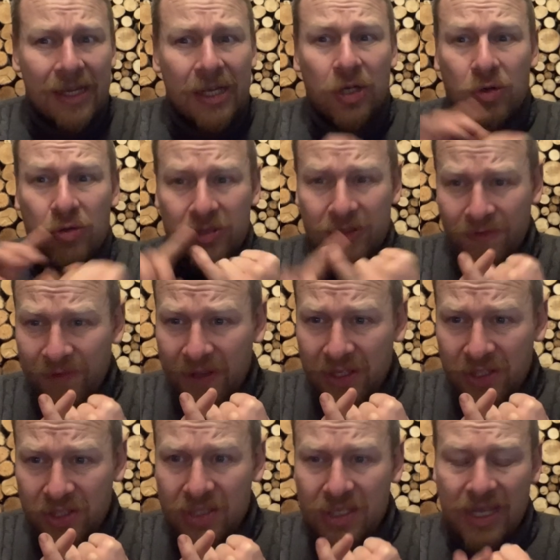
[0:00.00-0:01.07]

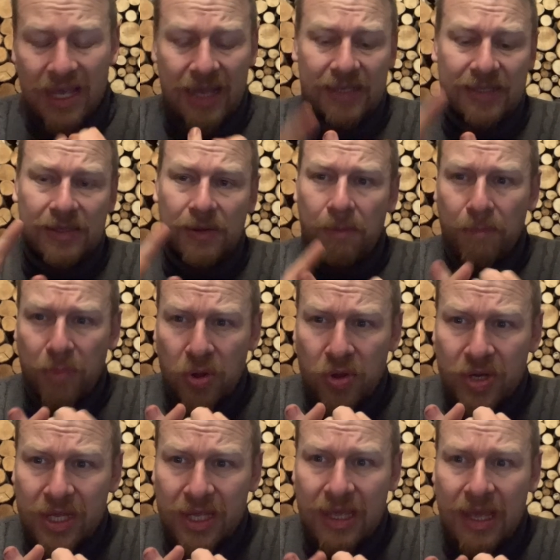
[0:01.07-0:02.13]
Crucifixion, yes.
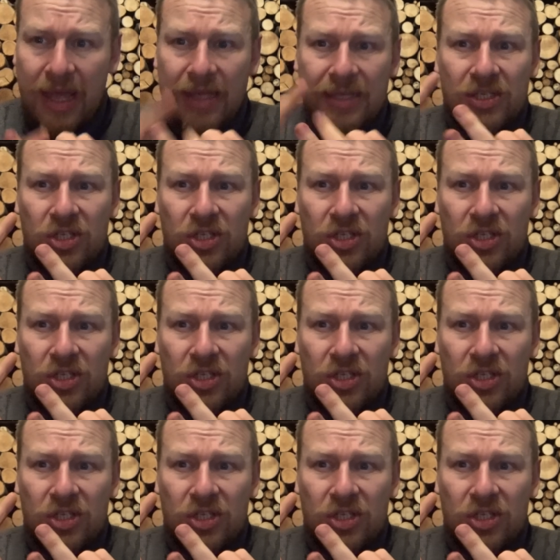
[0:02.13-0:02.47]
Burning, yes.